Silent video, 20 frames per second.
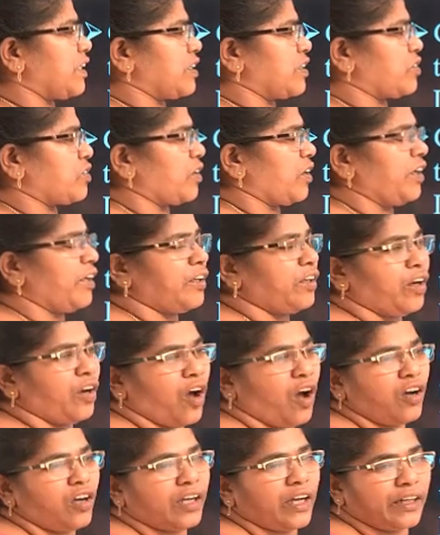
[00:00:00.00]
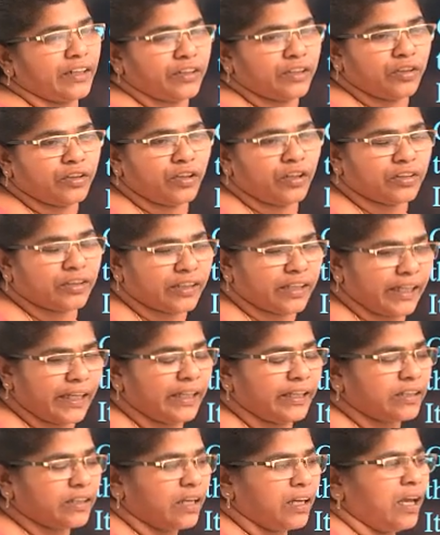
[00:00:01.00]
destroyed long continuous
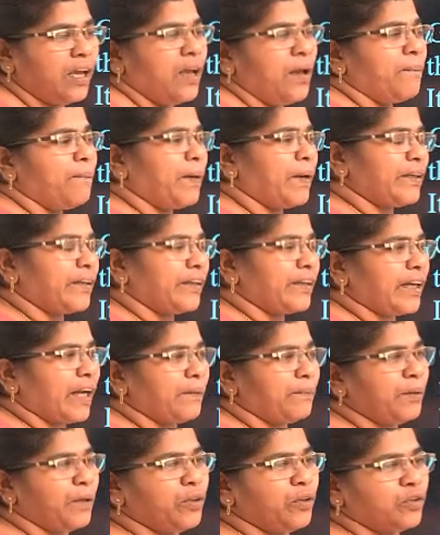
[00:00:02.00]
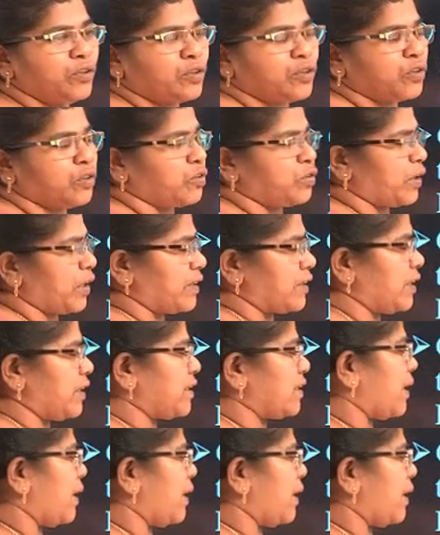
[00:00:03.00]
heat, but it can be used to resist